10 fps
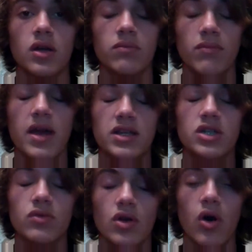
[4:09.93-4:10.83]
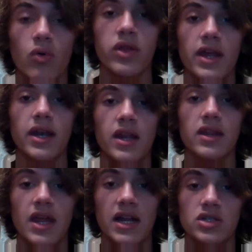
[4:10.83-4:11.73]
makes you know that
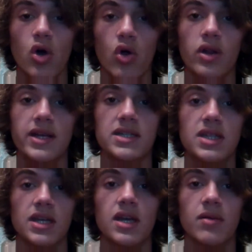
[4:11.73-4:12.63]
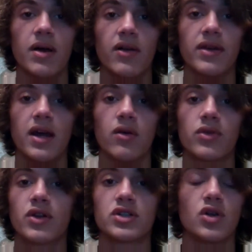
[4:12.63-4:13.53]
that's all he's thinking about now.
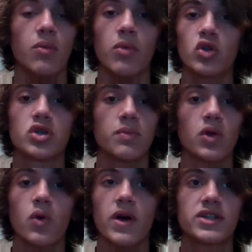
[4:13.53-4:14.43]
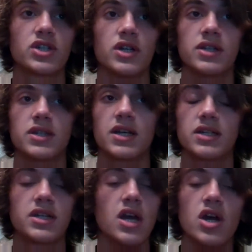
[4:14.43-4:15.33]
There's no multiple questions.
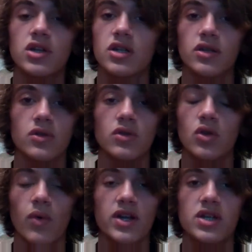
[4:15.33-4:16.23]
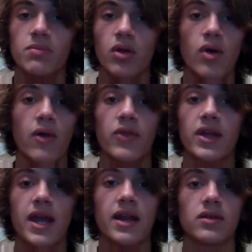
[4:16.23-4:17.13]
It's the way she blew out the
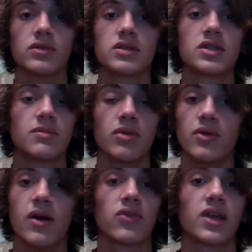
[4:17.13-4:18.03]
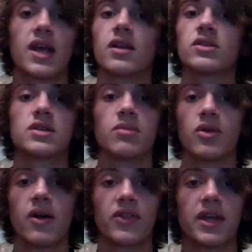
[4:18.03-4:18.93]
candles, she blew out the candles, she blew
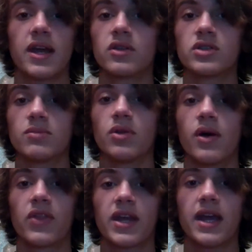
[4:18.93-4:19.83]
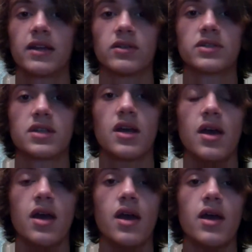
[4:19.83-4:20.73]
out the candles, she blew out the candles.
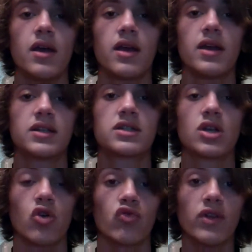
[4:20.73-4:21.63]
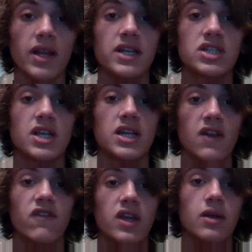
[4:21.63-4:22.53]
It's a really
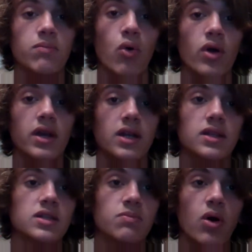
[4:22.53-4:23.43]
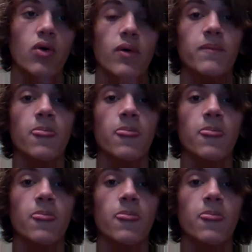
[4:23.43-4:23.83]
significant point in this poem,